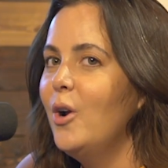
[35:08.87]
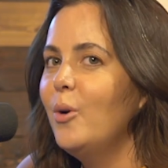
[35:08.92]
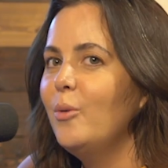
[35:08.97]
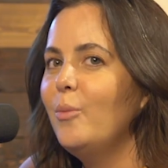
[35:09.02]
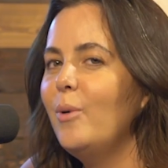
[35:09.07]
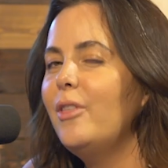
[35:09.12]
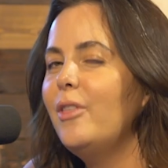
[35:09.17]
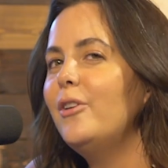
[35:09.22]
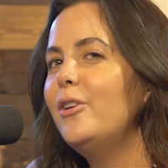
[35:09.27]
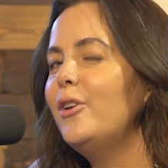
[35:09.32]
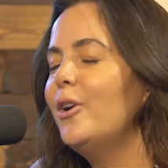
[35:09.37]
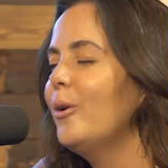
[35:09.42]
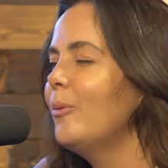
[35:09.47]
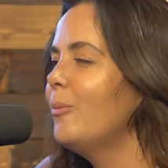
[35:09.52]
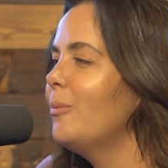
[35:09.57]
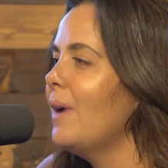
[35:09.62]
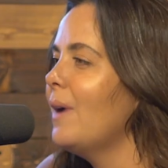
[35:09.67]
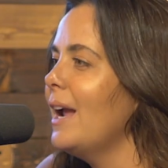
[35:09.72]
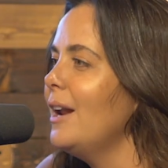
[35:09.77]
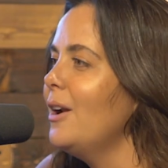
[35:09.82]
whether
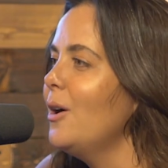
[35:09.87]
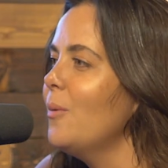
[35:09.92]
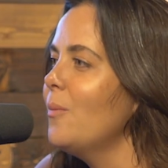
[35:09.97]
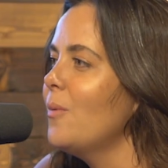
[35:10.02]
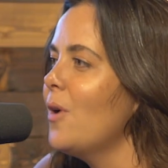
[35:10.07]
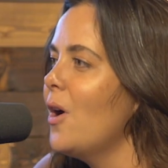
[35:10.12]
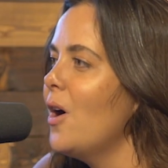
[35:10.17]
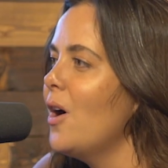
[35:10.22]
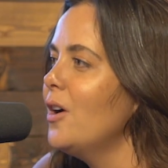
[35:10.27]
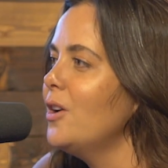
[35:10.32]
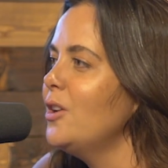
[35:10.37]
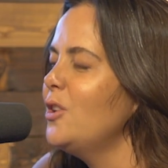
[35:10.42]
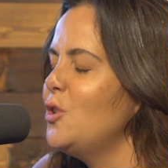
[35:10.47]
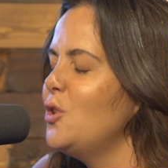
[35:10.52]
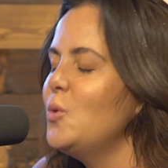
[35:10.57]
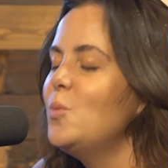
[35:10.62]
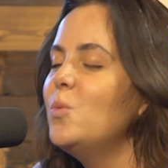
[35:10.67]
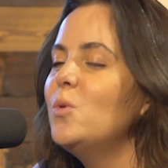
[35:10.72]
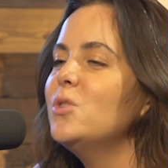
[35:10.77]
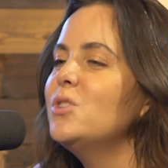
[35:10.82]
you're right or wrong,
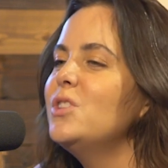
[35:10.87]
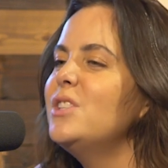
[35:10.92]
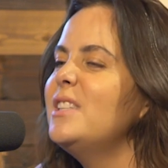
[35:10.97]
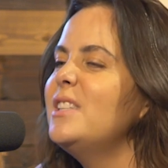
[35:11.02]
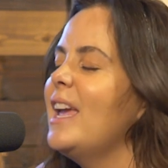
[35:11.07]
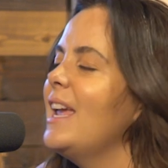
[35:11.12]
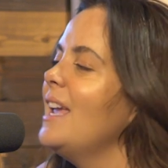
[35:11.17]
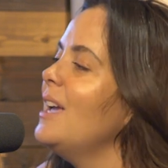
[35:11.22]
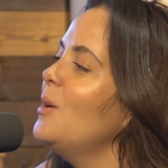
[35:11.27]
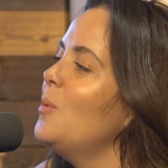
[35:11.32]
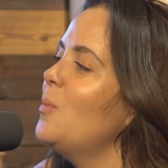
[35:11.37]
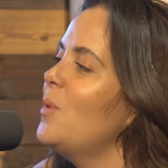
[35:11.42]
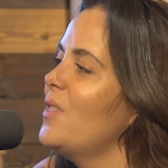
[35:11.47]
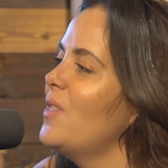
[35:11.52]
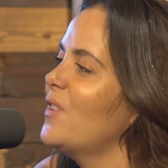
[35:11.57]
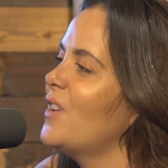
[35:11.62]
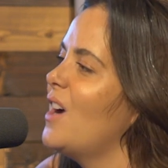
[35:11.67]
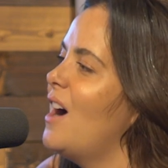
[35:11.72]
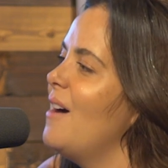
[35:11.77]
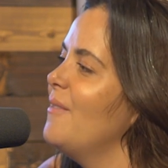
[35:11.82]
you will say it
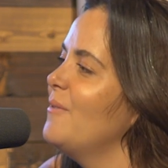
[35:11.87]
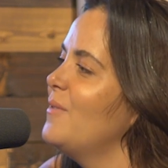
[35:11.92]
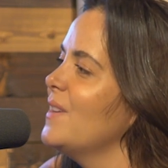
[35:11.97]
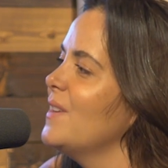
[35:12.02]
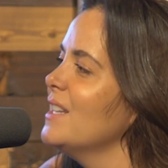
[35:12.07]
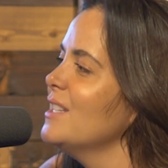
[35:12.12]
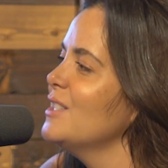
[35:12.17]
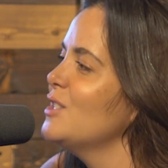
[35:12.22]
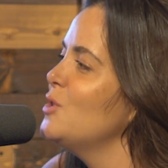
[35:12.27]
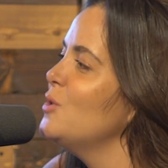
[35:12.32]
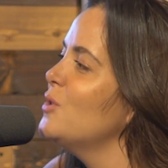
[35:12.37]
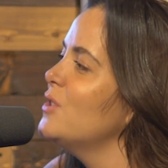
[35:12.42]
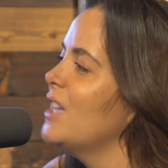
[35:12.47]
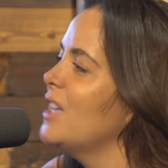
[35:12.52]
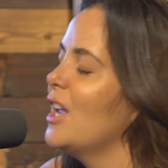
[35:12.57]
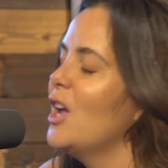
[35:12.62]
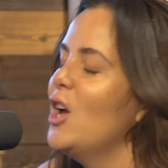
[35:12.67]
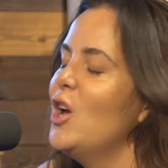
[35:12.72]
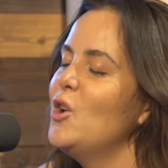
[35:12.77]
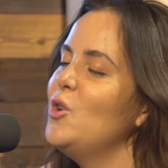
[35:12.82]
with confidence. You'll
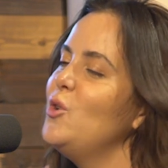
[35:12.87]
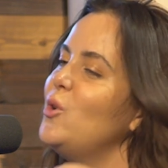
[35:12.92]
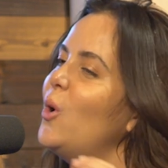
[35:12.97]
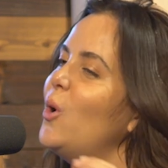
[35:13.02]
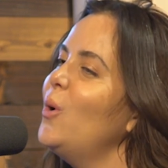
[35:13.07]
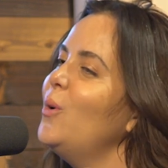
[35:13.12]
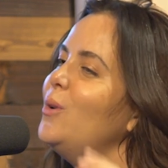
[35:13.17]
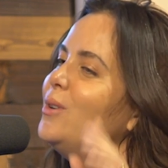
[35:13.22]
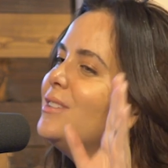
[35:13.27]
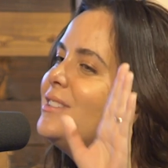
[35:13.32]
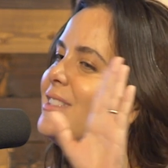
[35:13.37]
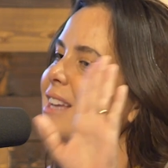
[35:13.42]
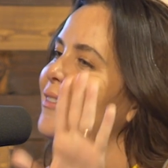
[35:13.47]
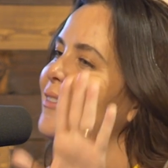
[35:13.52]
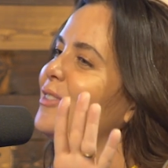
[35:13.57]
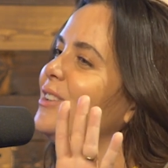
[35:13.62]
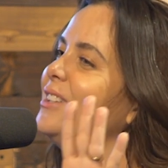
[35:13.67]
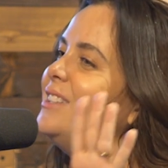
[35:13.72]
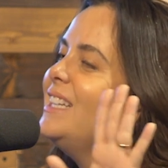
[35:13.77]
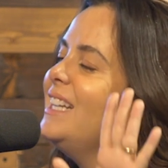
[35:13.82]
say, no,
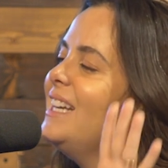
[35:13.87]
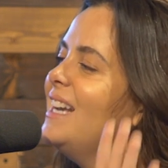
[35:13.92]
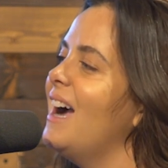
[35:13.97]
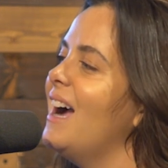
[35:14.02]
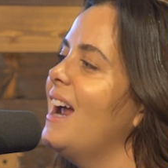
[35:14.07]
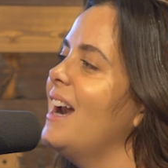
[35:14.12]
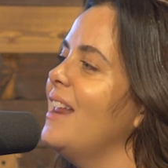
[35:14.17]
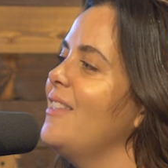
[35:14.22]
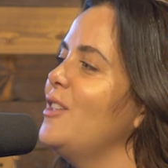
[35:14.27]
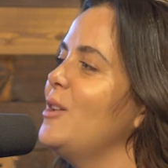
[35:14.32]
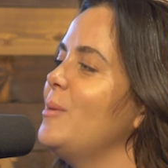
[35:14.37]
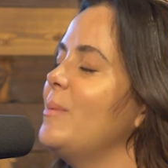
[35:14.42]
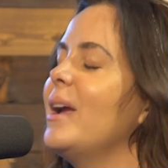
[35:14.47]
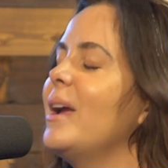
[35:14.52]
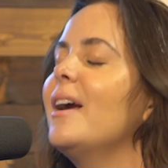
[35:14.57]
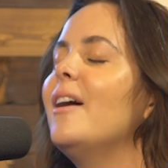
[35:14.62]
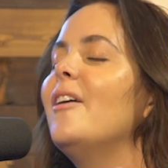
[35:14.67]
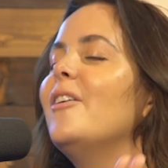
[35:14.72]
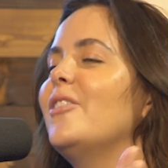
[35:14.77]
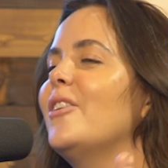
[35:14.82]
definitely not. And then you'll be
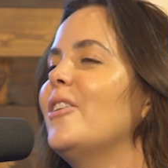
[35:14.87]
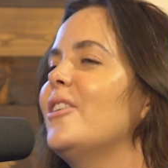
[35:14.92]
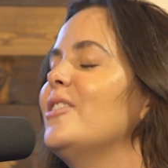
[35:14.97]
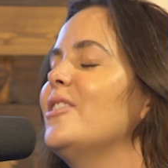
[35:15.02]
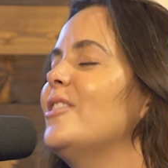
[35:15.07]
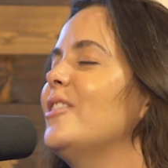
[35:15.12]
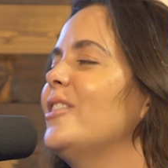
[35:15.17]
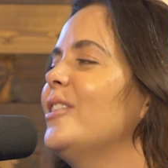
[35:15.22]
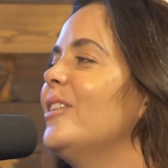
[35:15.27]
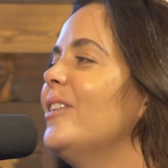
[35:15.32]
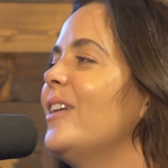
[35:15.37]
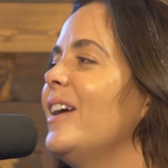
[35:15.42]
like, oh, no, you're